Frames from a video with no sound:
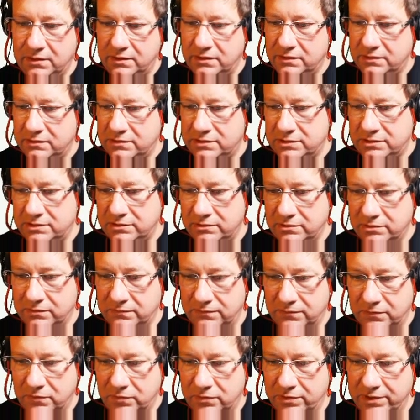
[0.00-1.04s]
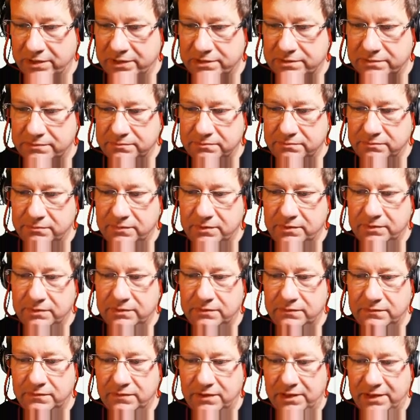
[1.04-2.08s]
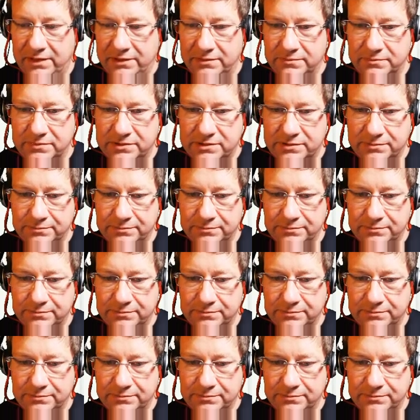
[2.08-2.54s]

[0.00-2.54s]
to avoid the flames.